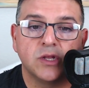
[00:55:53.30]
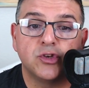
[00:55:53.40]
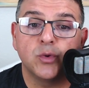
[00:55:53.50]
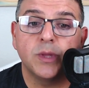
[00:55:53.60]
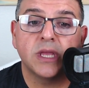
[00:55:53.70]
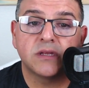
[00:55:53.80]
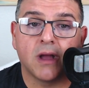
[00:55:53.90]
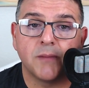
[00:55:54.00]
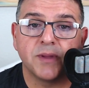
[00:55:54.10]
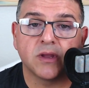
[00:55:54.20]
doing a
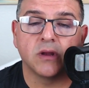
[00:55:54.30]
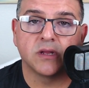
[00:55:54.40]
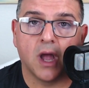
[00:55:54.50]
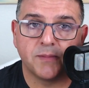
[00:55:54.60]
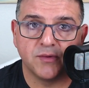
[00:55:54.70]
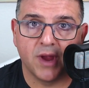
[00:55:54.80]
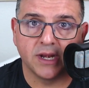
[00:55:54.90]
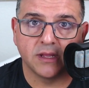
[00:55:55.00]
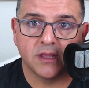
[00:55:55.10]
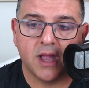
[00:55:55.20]
topic on
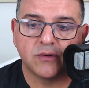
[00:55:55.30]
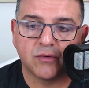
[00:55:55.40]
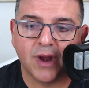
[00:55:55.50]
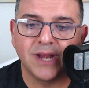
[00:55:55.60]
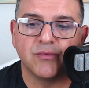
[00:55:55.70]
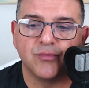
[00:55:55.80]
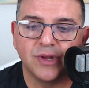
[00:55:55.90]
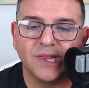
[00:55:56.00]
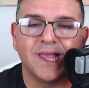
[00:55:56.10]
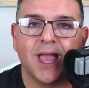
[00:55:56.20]
copywriting, how to write
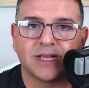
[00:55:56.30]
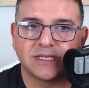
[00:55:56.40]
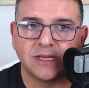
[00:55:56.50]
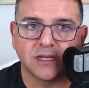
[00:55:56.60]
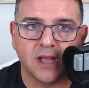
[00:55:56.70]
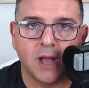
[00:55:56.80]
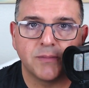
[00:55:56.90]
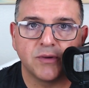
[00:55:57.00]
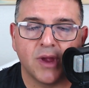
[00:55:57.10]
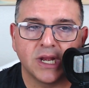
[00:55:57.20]
really excellent
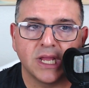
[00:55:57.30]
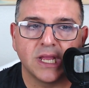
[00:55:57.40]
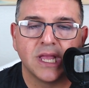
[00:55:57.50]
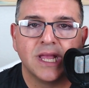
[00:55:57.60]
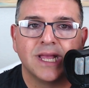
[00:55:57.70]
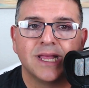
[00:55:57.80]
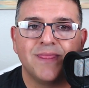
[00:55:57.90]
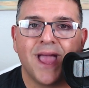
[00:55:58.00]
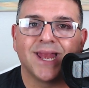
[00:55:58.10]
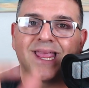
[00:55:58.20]
copywriting
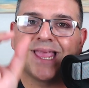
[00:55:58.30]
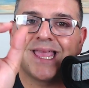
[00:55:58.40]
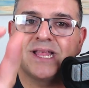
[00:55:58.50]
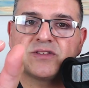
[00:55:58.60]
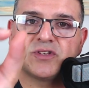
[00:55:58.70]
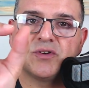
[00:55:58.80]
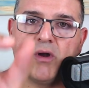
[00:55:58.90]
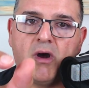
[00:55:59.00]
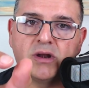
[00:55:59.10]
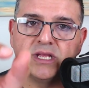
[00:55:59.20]
that hits your
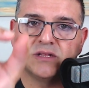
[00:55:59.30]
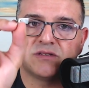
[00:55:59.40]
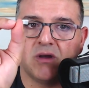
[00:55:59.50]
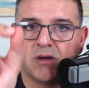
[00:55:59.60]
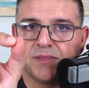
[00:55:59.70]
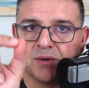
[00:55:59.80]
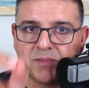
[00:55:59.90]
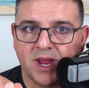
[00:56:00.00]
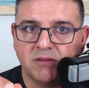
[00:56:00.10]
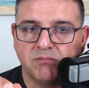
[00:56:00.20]
audience on their
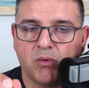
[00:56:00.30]
pain